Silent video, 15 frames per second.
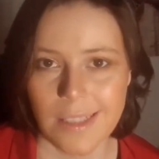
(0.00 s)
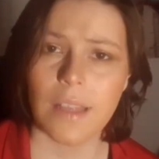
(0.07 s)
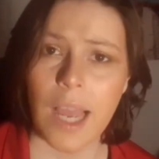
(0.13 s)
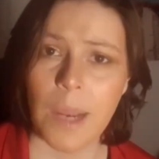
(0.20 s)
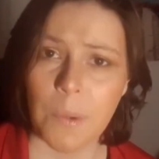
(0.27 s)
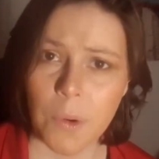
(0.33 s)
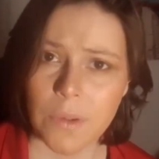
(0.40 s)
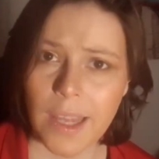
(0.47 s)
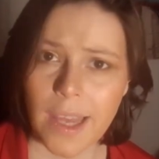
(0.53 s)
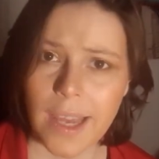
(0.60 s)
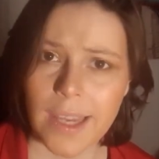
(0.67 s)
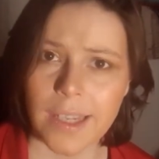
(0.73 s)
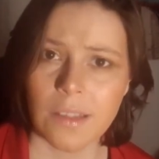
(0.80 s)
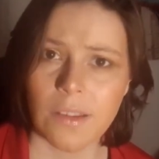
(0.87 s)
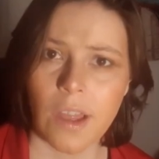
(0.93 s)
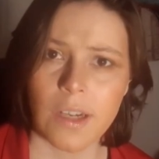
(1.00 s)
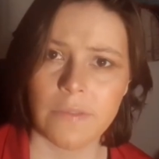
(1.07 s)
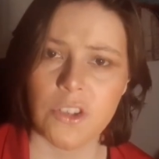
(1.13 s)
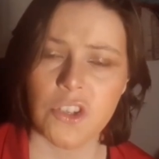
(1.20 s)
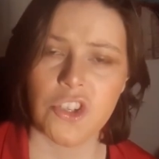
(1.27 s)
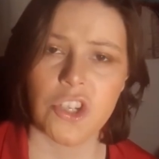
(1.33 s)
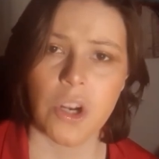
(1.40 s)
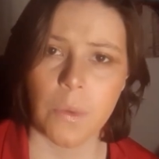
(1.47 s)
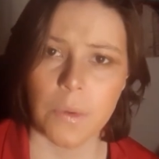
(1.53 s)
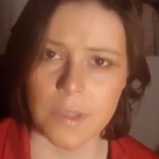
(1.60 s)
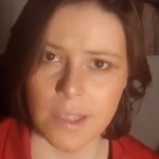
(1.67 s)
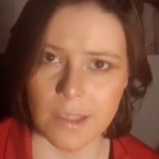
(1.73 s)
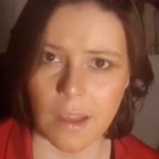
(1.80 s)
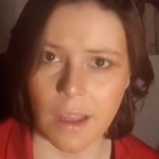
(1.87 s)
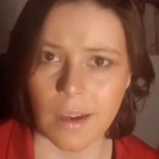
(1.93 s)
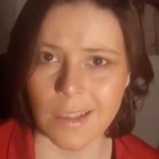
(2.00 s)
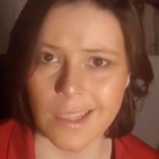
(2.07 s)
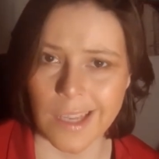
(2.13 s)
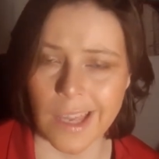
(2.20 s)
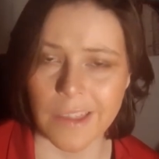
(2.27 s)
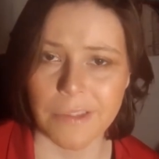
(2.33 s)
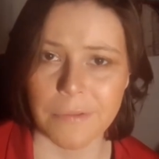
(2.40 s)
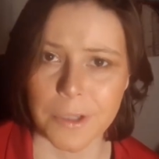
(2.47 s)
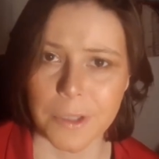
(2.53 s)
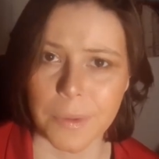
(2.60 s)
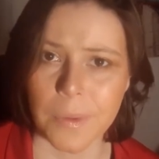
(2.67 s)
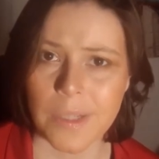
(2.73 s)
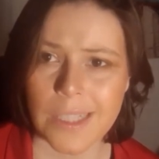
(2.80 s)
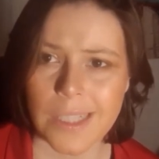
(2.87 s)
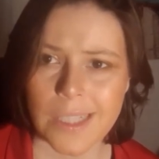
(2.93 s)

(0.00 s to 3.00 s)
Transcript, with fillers: I won't lie, a lot of this show was a slog to get through,